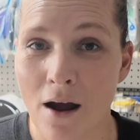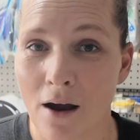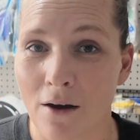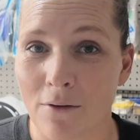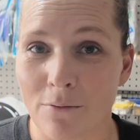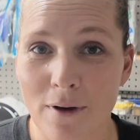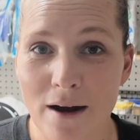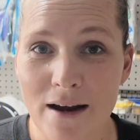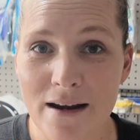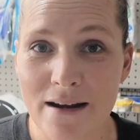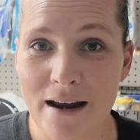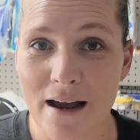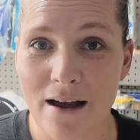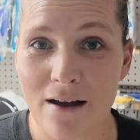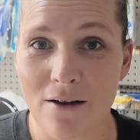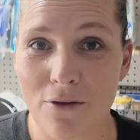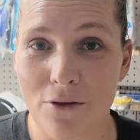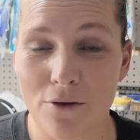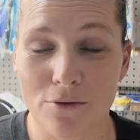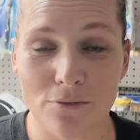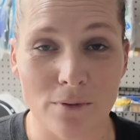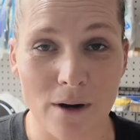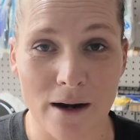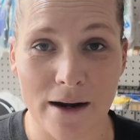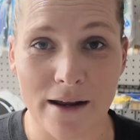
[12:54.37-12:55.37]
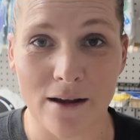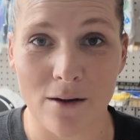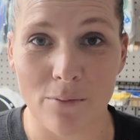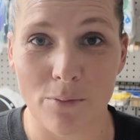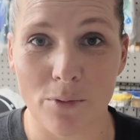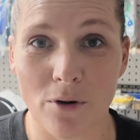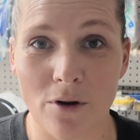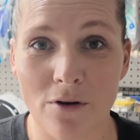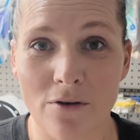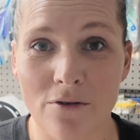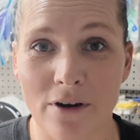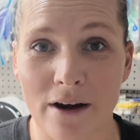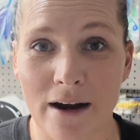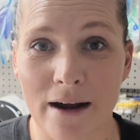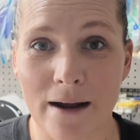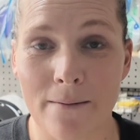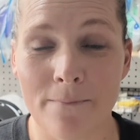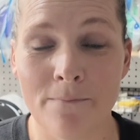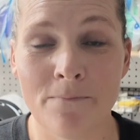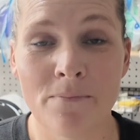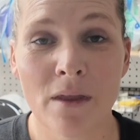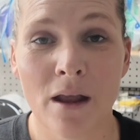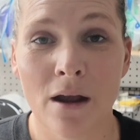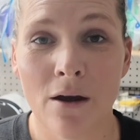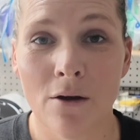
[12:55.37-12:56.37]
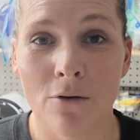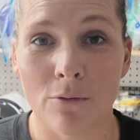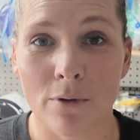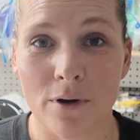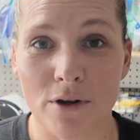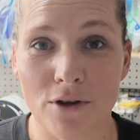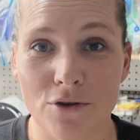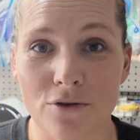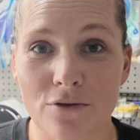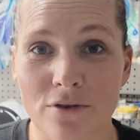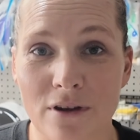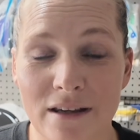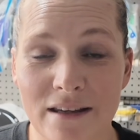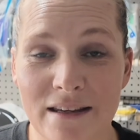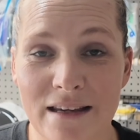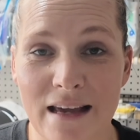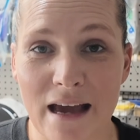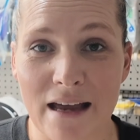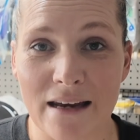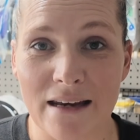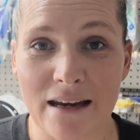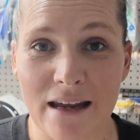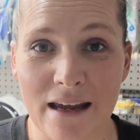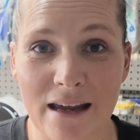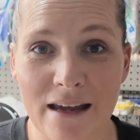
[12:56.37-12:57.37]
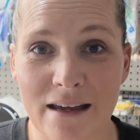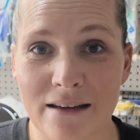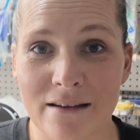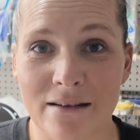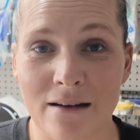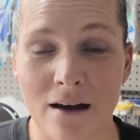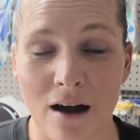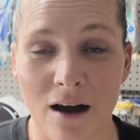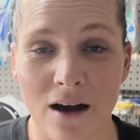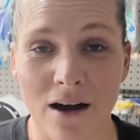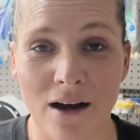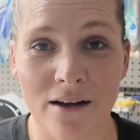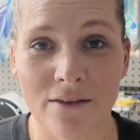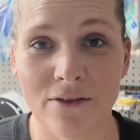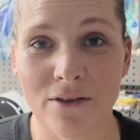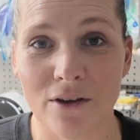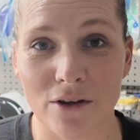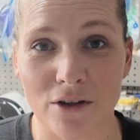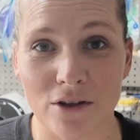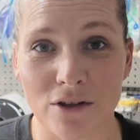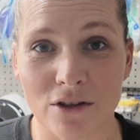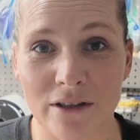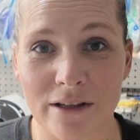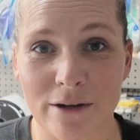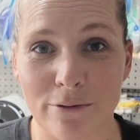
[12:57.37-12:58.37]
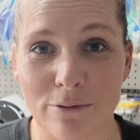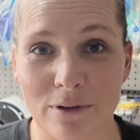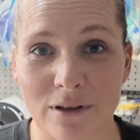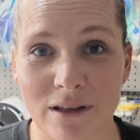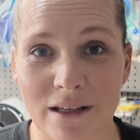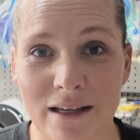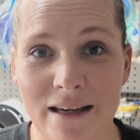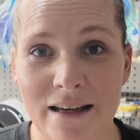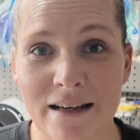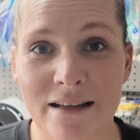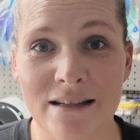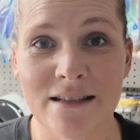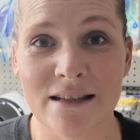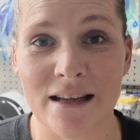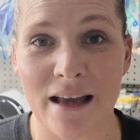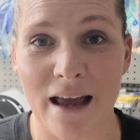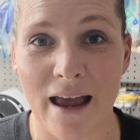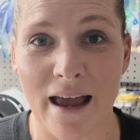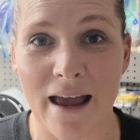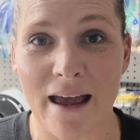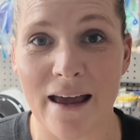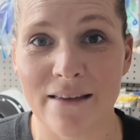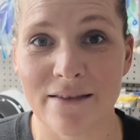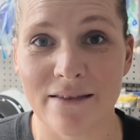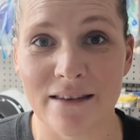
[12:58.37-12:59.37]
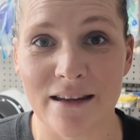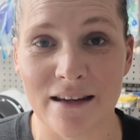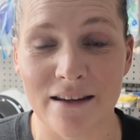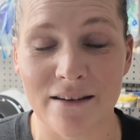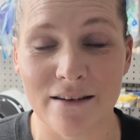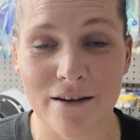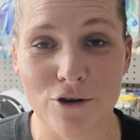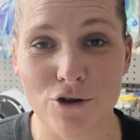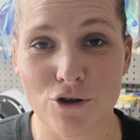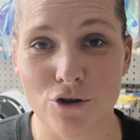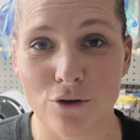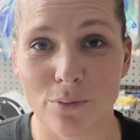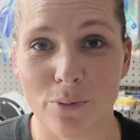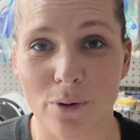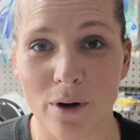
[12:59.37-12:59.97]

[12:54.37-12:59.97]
And right now they're running a program where you can get in on the early release and the initial